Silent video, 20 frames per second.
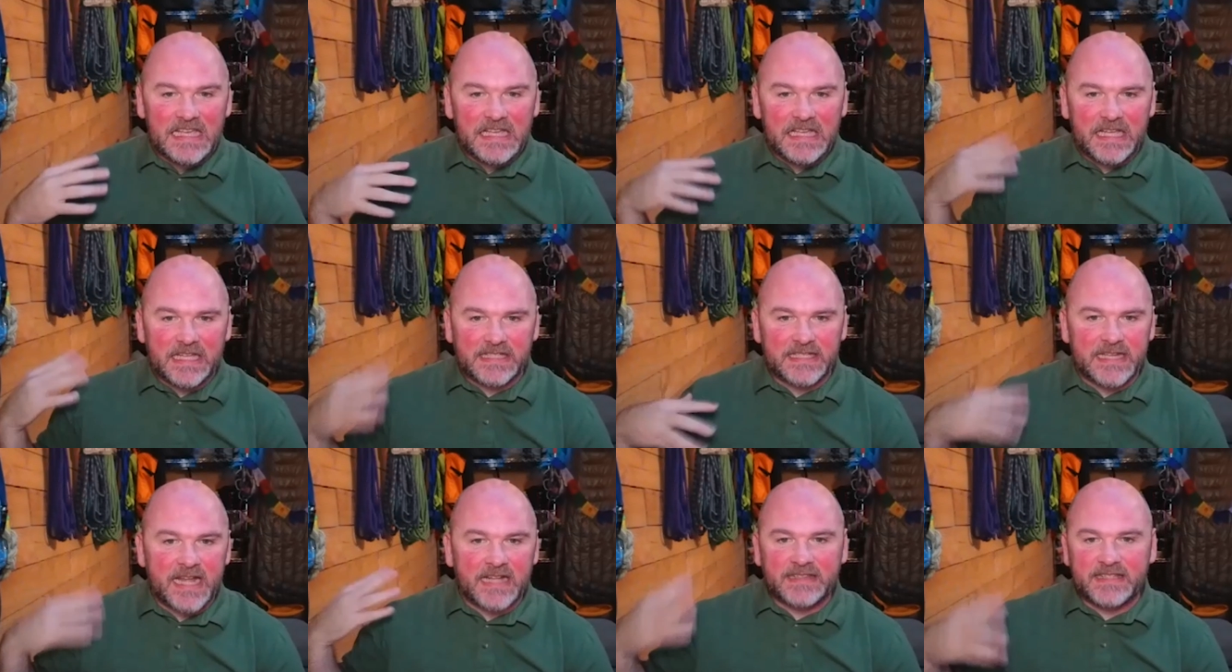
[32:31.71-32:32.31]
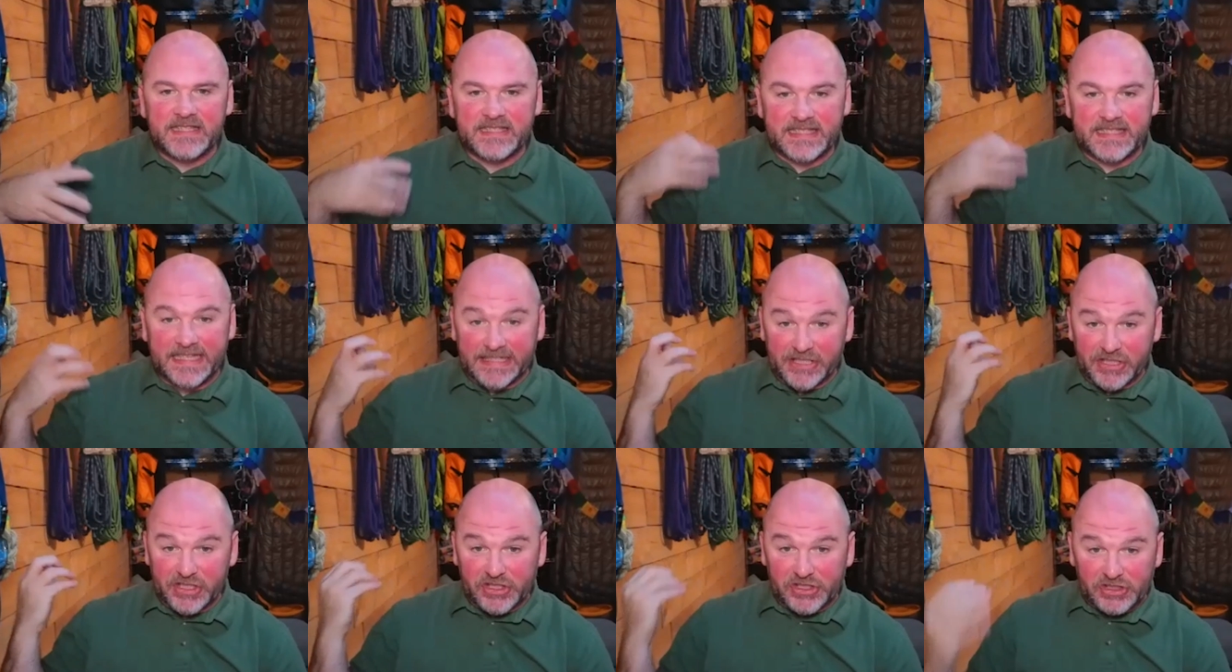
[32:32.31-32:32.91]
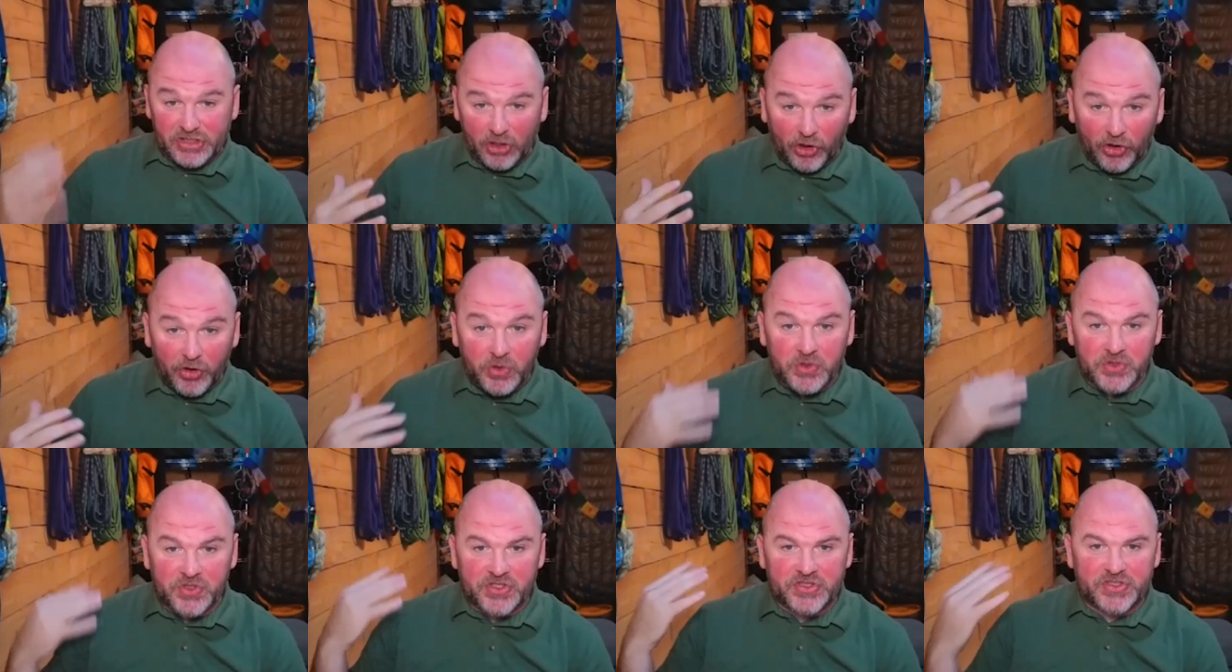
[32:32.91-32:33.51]
It's not this
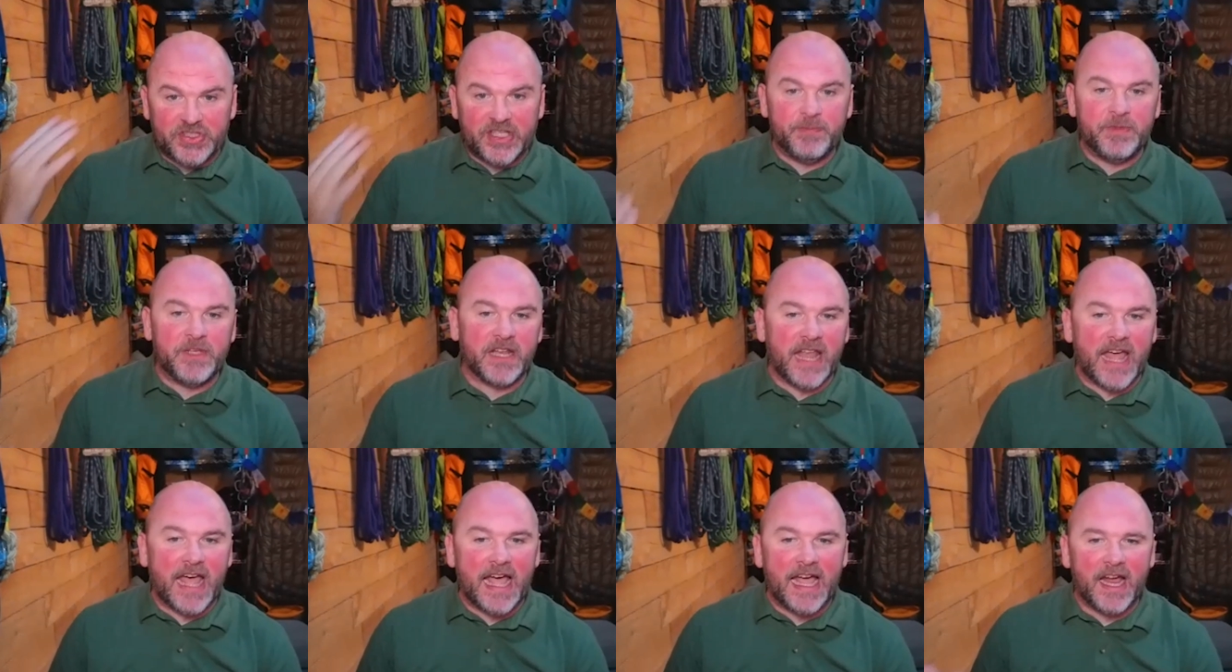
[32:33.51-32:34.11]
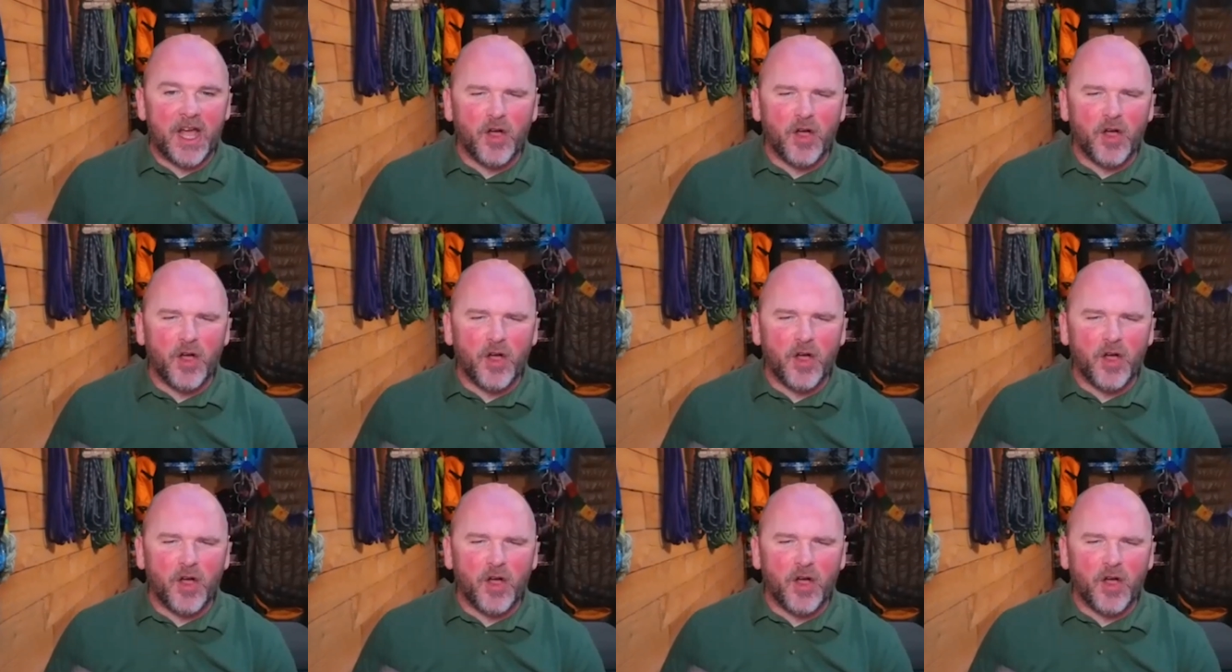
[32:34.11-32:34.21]
external stimuli,